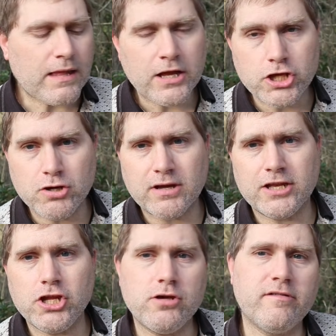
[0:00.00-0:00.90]
You
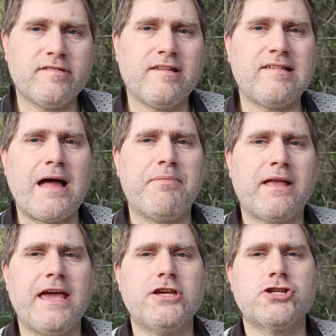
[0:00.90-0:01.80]
can use this
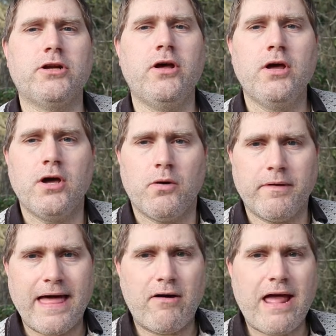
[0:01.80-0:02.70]
application
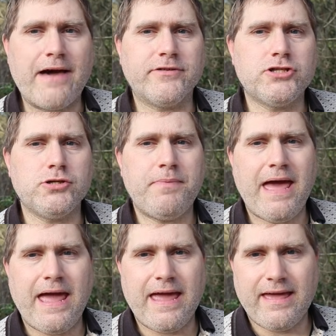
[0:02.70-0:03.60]
without having to
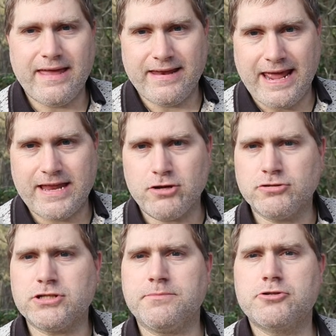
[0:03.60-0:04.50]
pay an annual
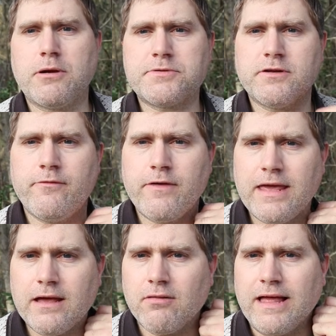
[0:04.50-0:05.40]
subscription
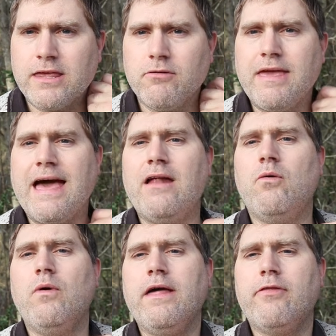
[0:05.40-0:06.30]
fee like you get
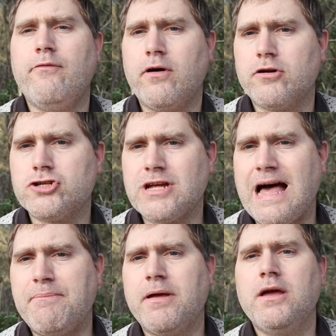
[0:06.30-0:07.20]
with
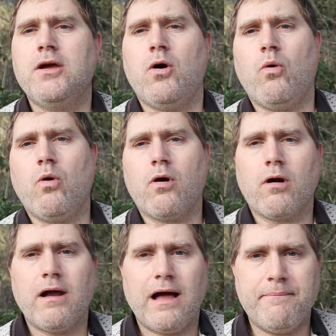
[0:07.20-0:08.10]
Photoshop
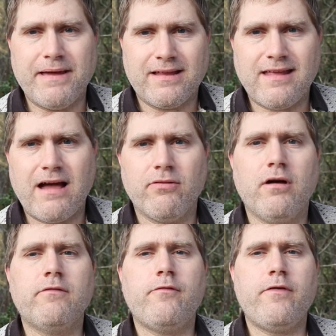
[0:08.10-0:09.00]
or a big
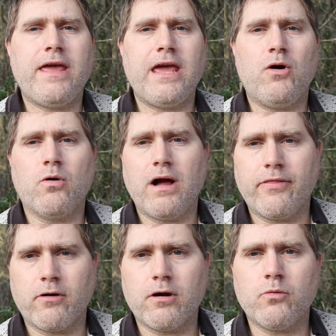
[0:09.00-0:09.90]
download fee or
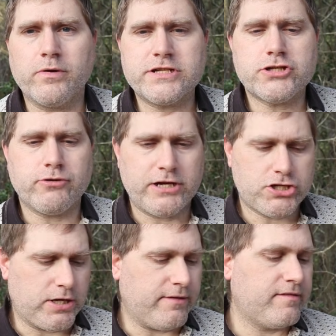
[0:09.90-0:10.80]
other
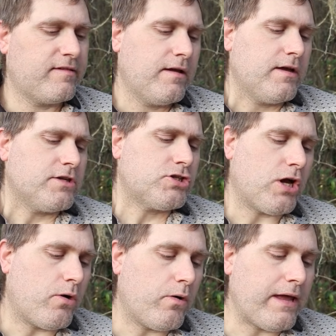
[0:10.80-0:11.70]
restrictions.
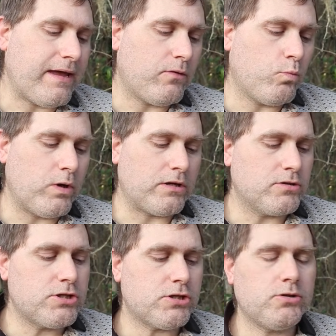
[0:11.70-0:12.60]
So it will
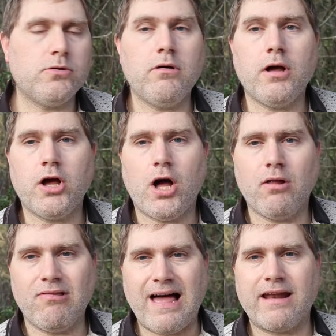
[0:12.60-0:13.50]
do a
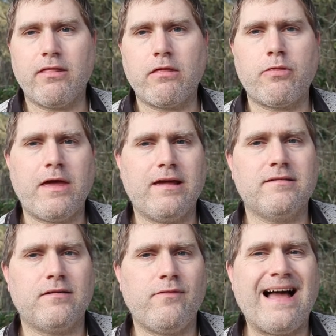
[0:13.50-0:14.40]
lot of the
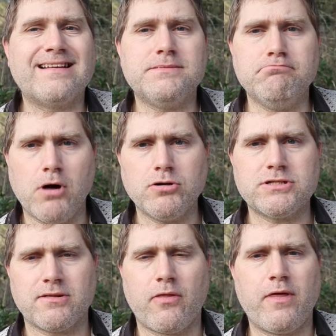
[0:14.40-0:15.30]
things, in fact,
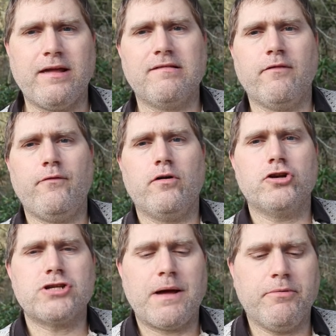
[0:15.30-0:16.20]
most of the things that
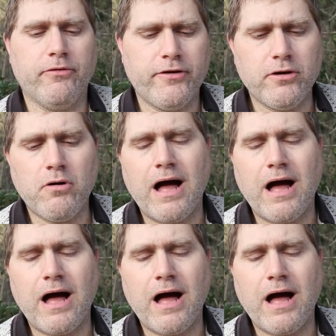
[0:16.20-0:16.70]
Photoshop will do.